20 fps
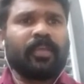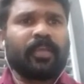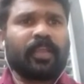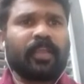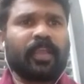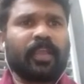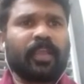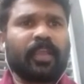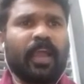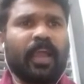
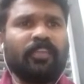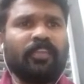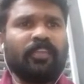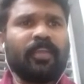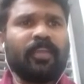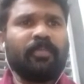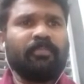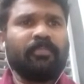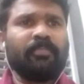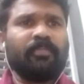
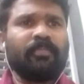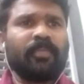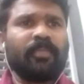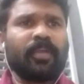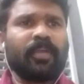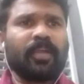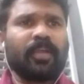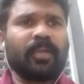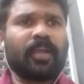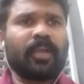calcium,
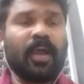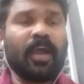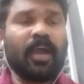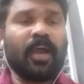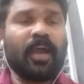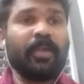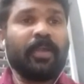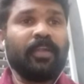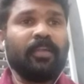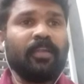
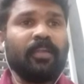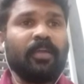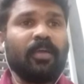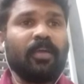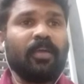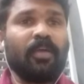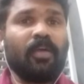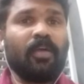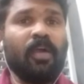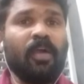carbon,
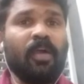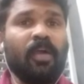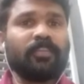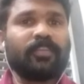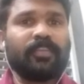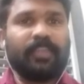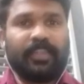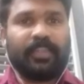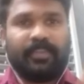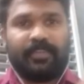
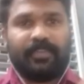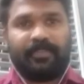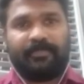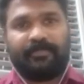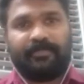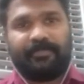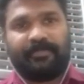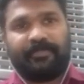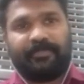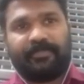oxygen.
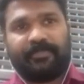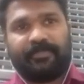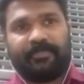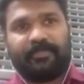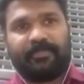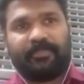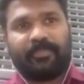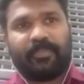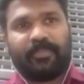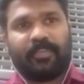
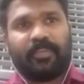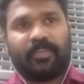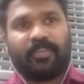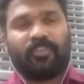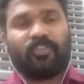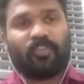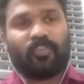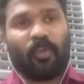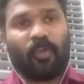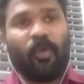
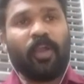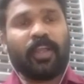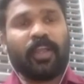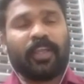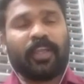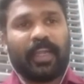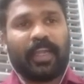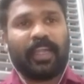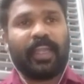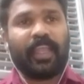
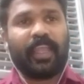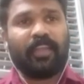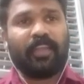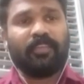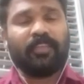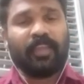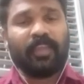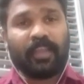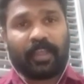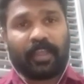Chalk
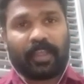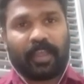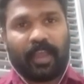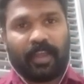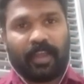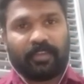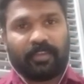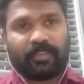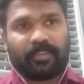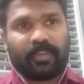contains
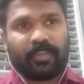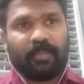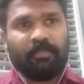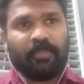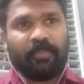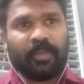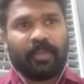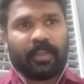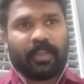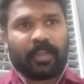calcium,
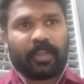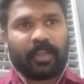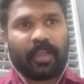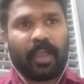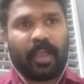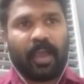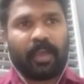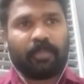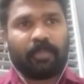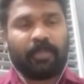
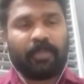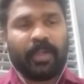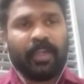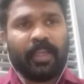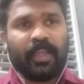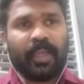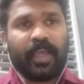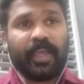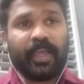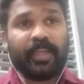carbon
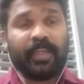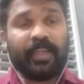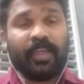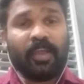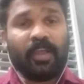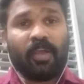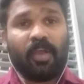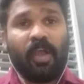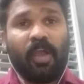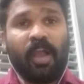and
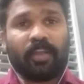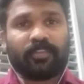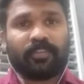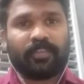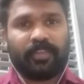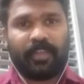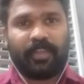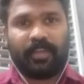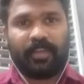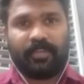
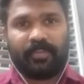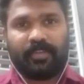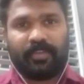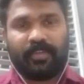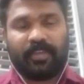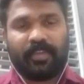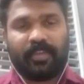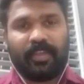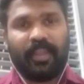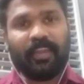oxygen.
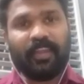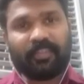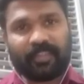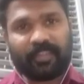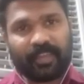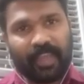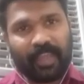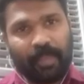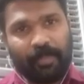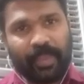Its
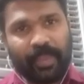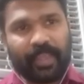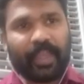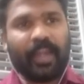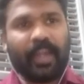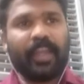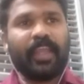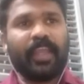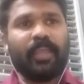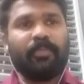
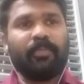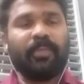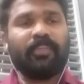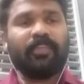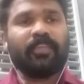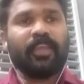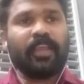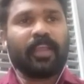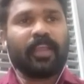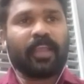chemical name is
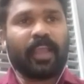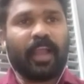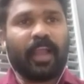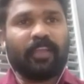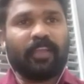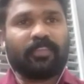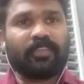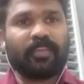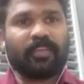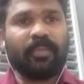
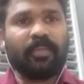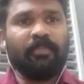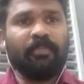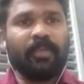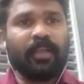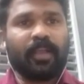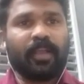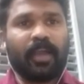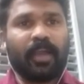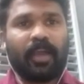calcium
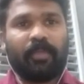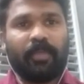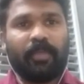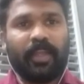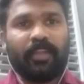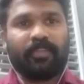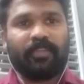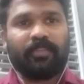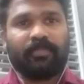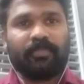
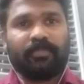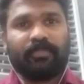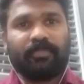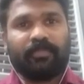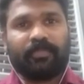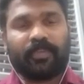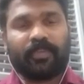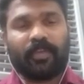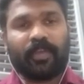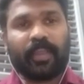carbonate.
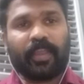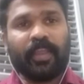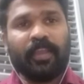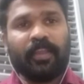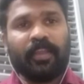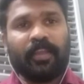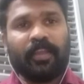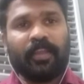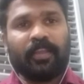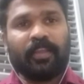Okay,
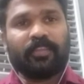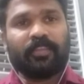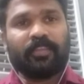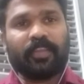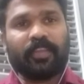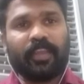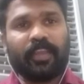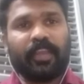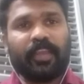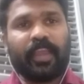
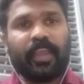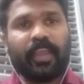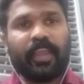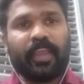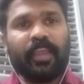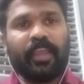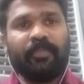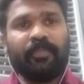CaCO3.